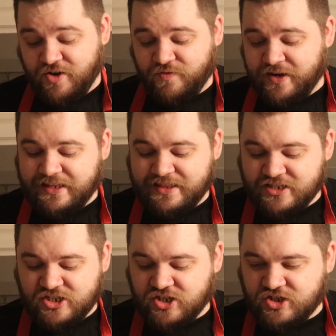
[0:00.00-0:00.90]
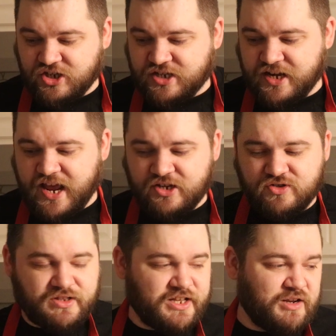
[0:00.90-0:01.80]
Really, this is just an
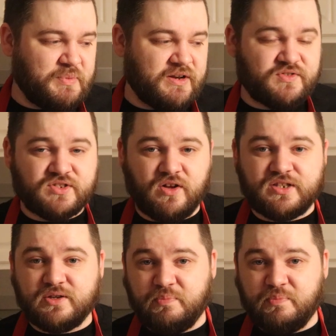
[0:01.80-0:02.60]
extra little bit of salt